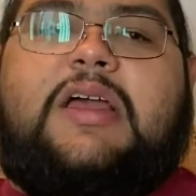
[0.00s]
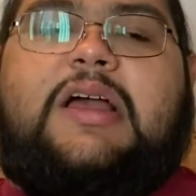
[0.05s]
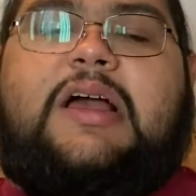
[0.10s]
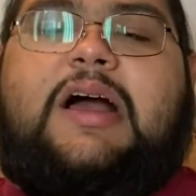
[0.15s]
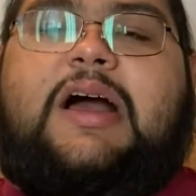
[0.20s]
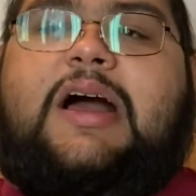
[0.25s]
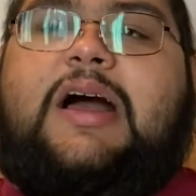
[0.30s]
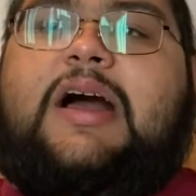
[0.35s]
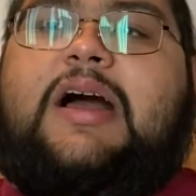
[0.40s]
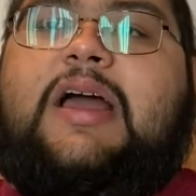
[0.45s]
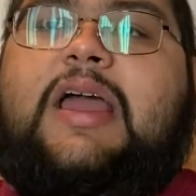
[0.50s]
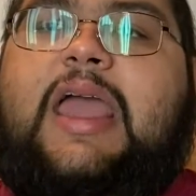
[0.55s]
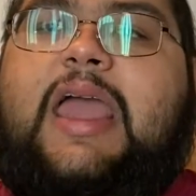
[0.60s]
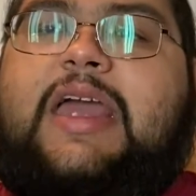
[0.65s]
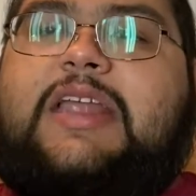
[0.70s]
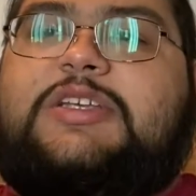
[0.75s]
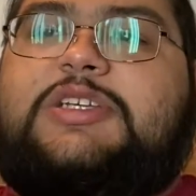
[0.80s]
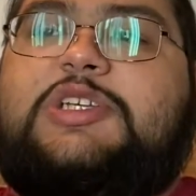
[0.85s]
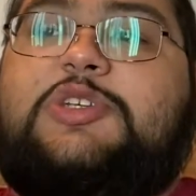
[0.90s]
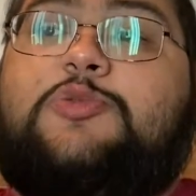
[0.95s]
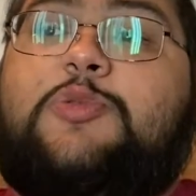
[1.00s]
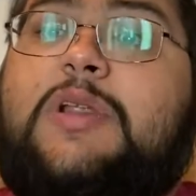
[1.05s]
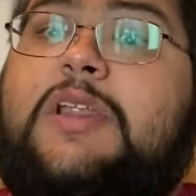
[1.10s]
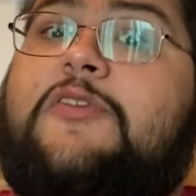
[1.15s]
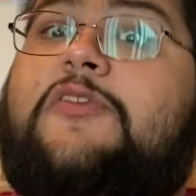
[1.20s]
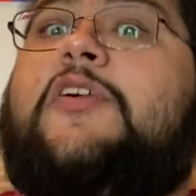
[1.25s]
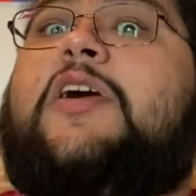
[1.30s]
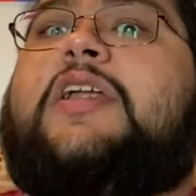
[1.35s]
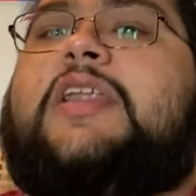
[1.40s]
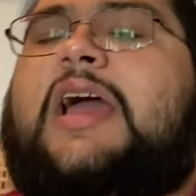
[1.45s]
And she's really
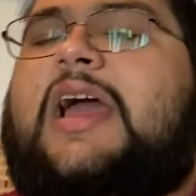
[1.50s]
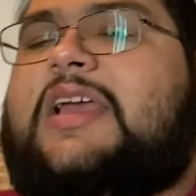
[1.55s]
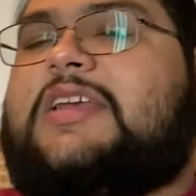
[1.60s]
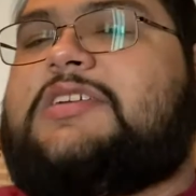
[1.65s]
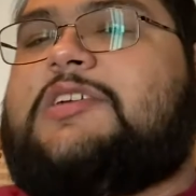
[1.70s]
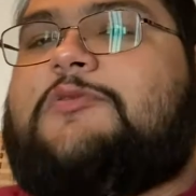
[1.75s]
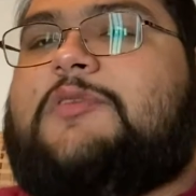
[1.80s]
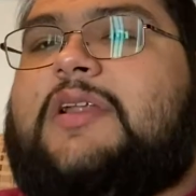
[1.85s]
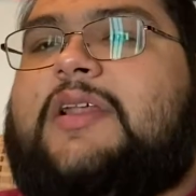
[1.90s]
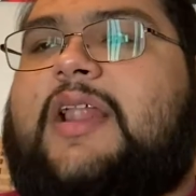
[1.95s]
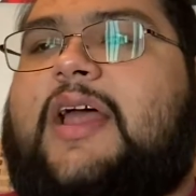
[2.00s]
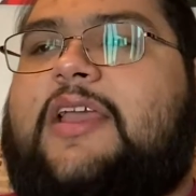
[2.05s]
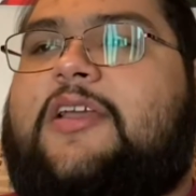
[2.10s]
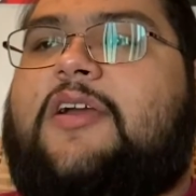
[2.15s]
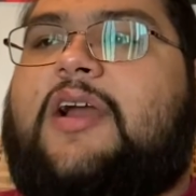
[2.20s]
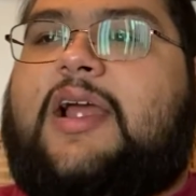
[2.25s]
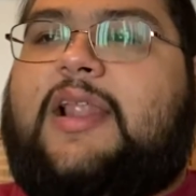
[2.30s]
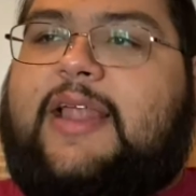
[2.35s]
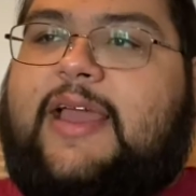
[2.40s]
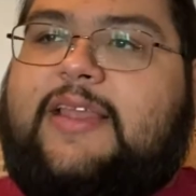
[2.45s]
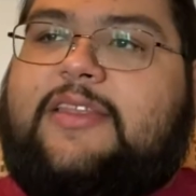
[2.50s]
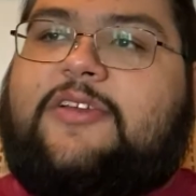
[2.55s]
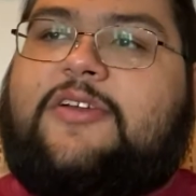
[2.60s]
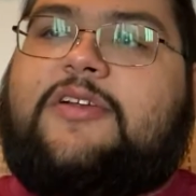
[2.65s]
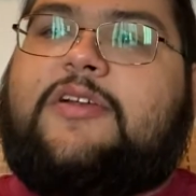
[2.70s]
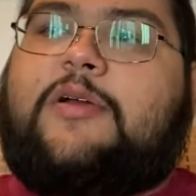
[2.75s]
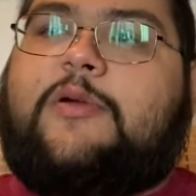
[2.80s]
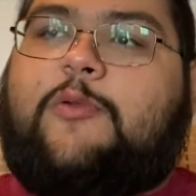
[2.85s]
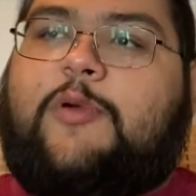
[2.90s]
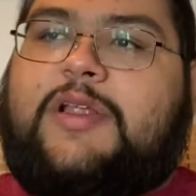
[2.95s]
fun. I actually really like her. I liked
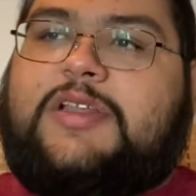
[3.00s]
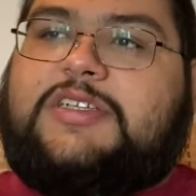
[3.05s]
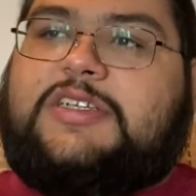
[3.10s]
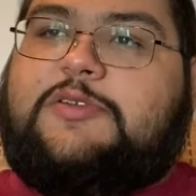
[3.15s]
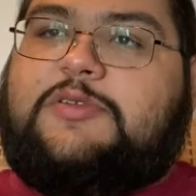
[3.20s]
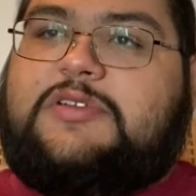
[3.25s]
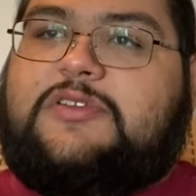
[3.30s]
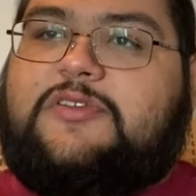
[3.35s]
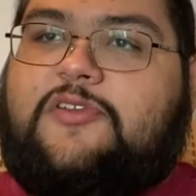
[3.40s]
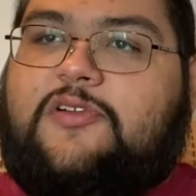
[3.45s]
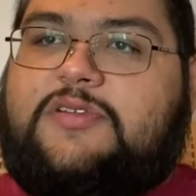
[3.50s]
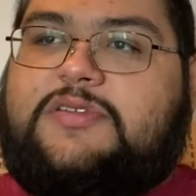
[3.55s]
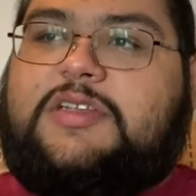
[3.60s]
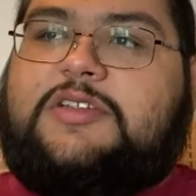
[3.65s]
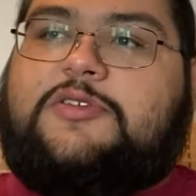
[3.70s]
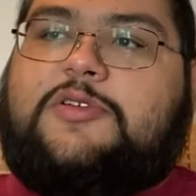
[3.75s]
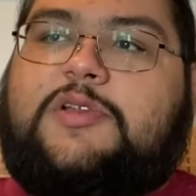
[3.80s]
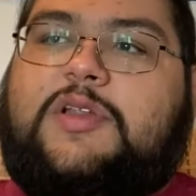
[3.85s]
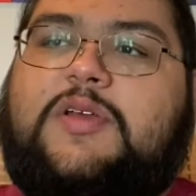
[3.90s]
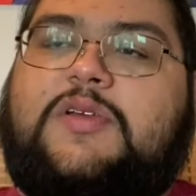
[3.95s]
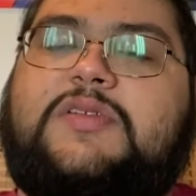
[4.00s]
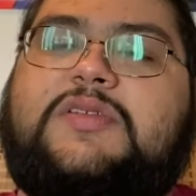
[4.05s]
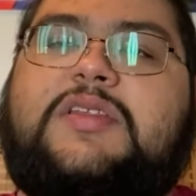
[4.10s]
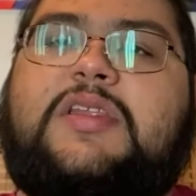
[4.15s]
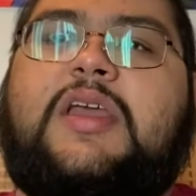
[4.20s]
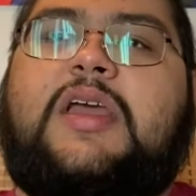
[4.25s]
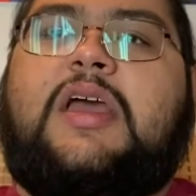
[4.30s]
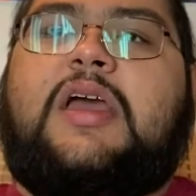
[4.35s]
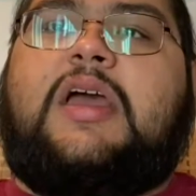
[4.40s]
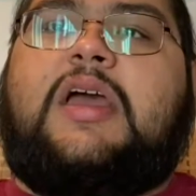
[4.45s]
her when she was first introduced
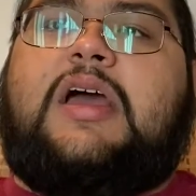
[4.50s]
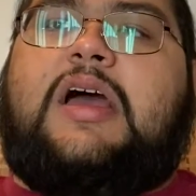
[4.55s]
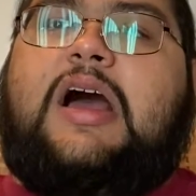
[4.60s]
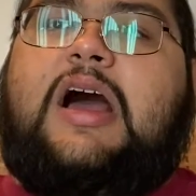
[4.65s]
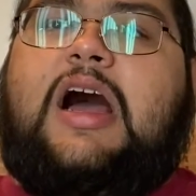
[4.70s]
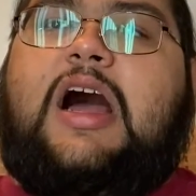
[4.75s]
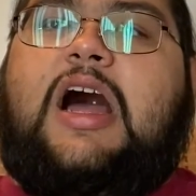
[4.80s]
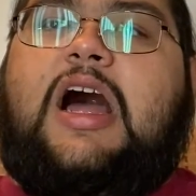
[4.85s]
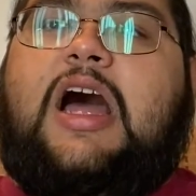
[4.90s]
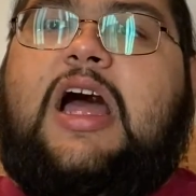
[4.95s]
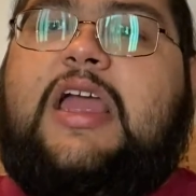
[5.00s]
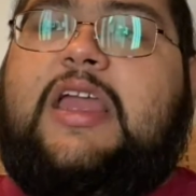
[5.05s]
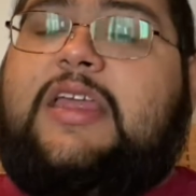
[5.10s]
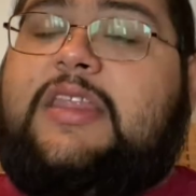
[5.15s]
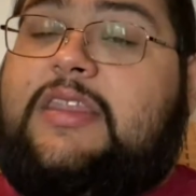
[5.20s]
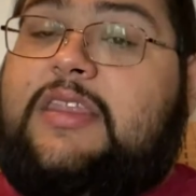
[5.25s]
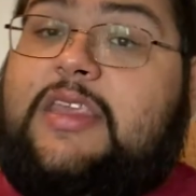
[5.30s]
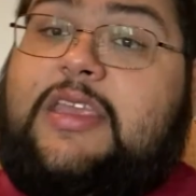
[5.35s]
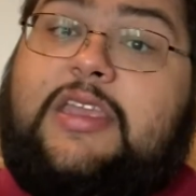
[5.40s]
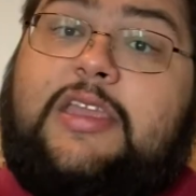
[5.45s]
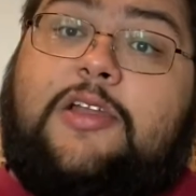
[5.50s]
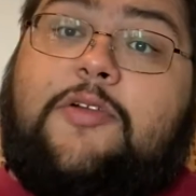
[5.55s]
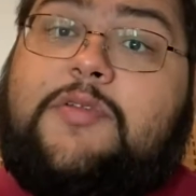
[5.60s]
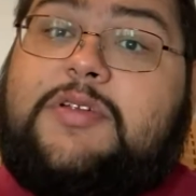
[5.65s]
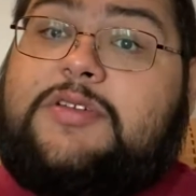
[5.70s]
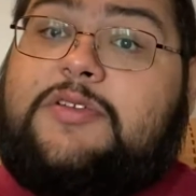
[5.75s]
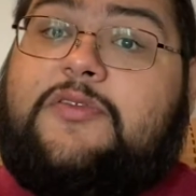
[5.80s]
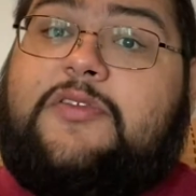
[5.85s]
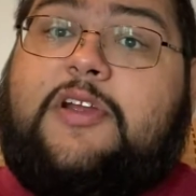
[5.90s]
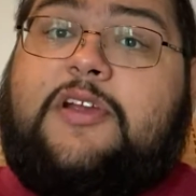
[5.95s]
in the
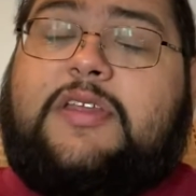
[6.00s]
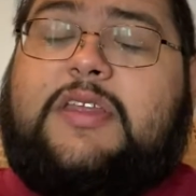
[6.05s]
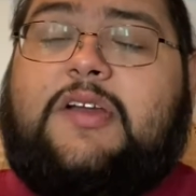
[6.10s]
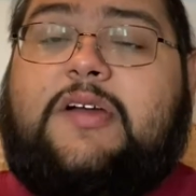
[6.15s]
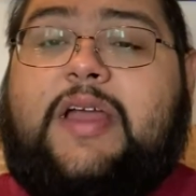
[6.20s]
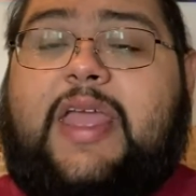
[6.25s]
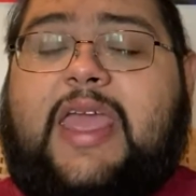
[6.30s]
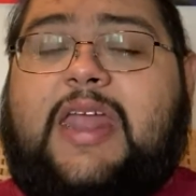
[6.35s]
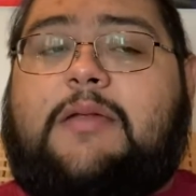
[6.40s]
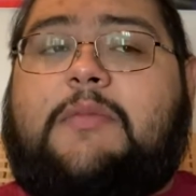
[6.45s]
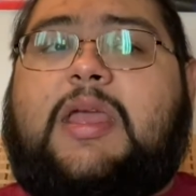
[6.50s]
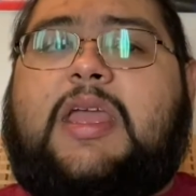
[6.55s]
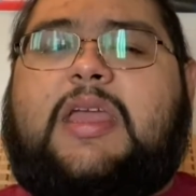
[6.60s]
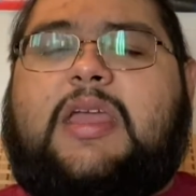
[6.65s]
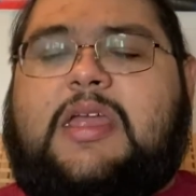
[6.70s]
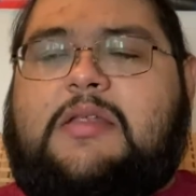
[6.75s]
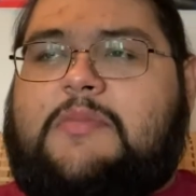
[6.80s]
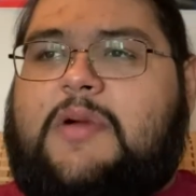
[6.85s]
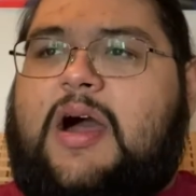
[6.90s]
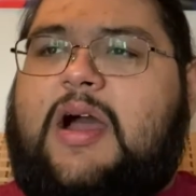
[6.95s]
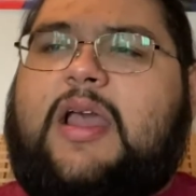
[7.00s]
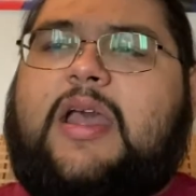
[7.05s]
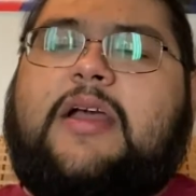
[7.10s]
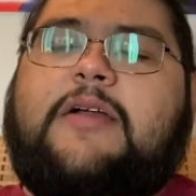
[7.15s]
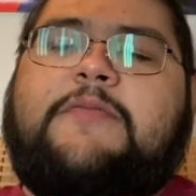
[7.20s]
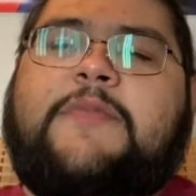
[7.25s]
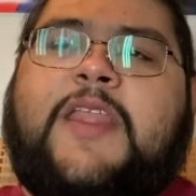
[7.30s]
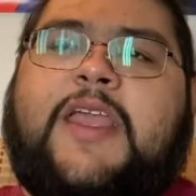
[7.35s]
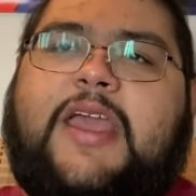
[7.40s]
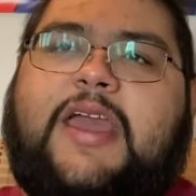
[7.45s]
original Fairy Tail anime and
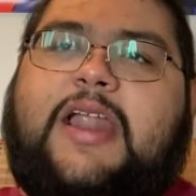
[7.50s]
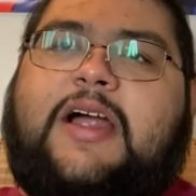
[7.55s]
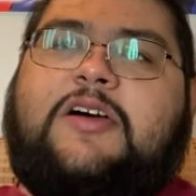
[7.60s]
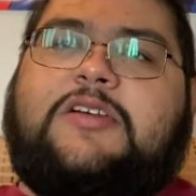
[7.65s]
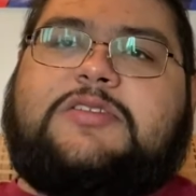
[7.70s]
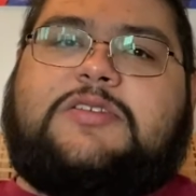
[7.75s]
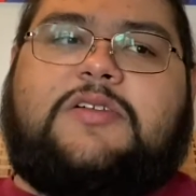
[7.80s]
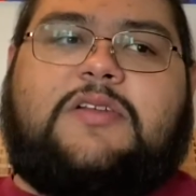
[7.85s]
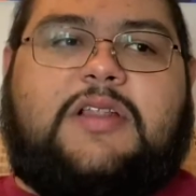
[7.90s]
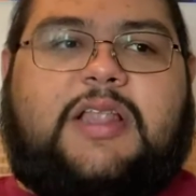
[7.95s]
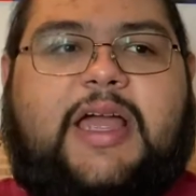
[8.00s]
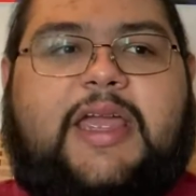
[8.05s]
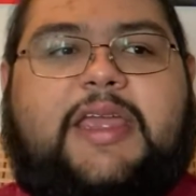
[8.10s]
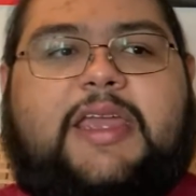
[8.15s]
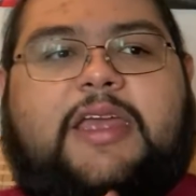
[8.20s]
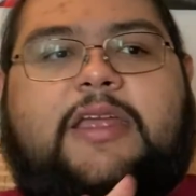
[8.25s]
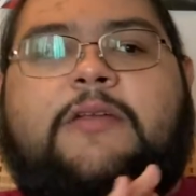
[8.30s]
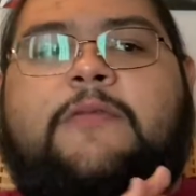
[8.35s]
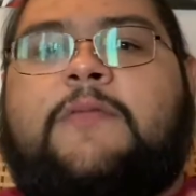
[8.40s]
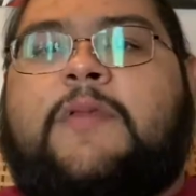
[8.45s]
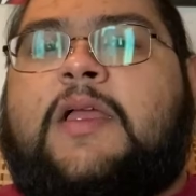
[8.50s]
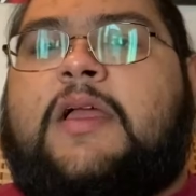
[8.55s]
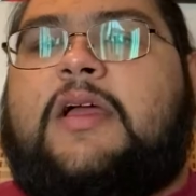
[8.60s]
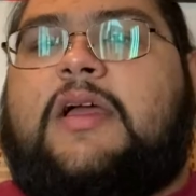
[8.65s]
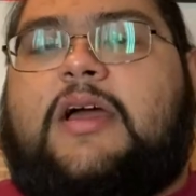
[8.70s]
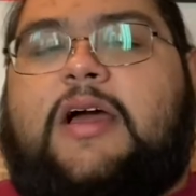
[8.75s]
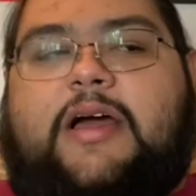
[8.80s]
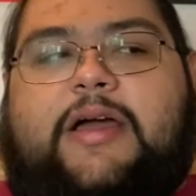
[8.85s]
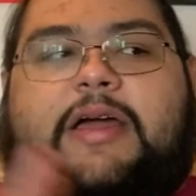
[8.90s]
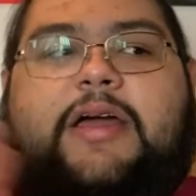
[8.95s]
manga, and I also like it
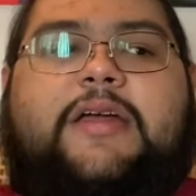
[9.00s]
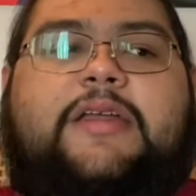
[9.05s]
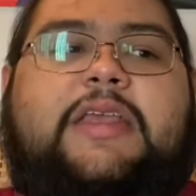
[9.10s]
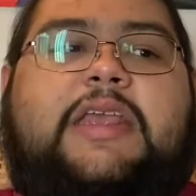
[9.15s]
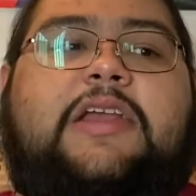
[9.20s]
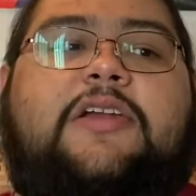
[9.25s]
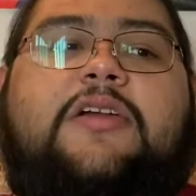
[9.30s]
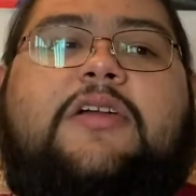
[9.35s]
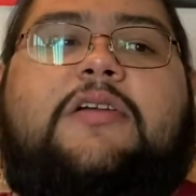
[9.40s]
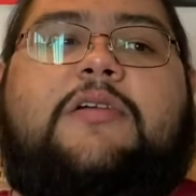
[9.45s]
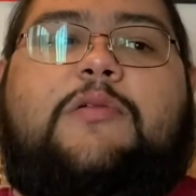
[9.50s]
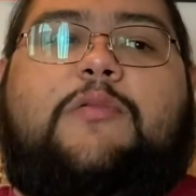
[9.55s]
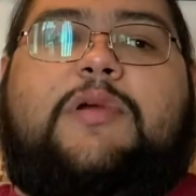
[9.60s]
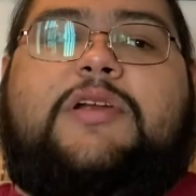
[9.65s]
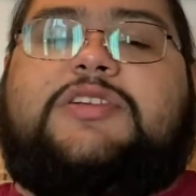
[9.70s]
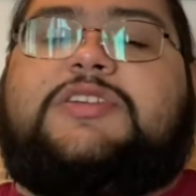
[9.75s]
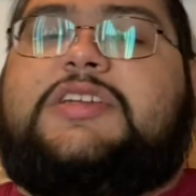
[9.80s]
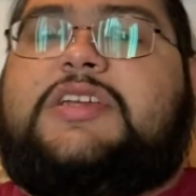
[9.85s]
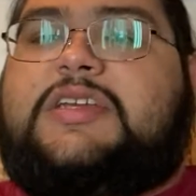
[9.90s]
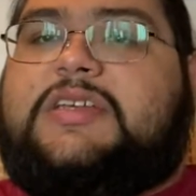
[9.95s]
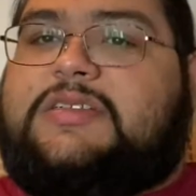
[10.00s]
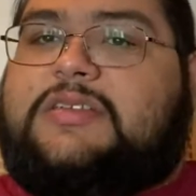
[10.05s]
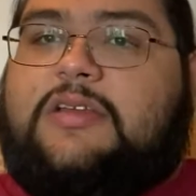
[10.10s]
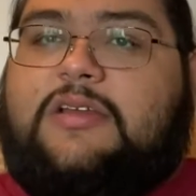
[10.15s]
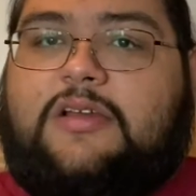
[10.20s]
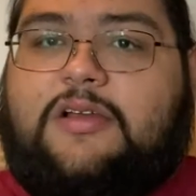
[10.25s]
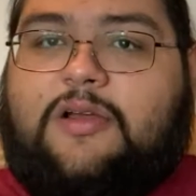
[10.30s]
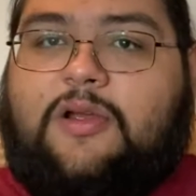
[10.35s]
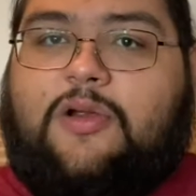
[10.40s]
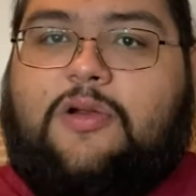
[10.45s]
here where she is
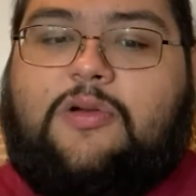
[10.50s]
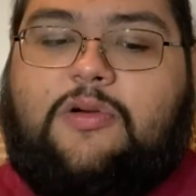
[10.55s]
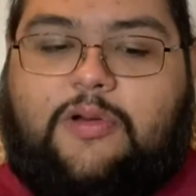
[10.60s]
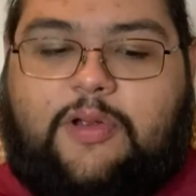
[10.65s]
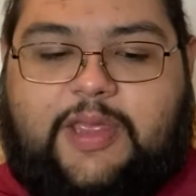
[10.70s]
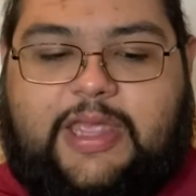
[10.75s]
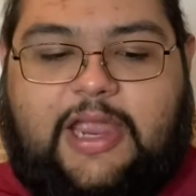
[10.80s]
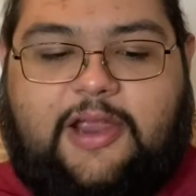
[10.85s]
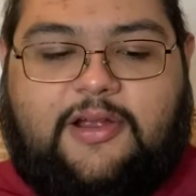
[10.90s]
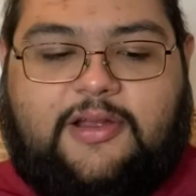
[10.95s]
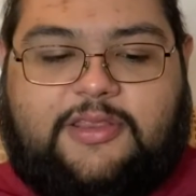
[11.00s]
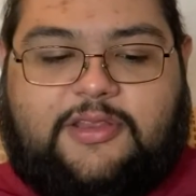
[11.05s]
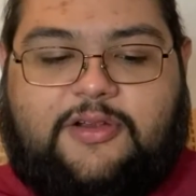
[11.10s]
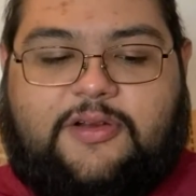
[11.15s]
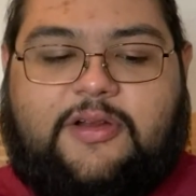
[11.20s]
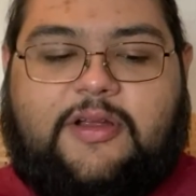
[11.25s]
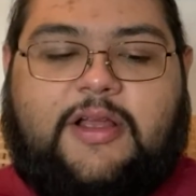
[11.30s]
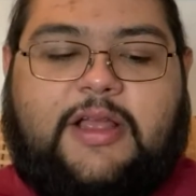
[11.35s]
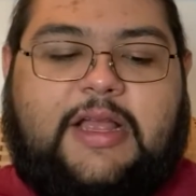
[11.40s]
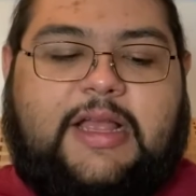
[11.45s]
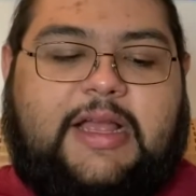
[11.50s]
her own character.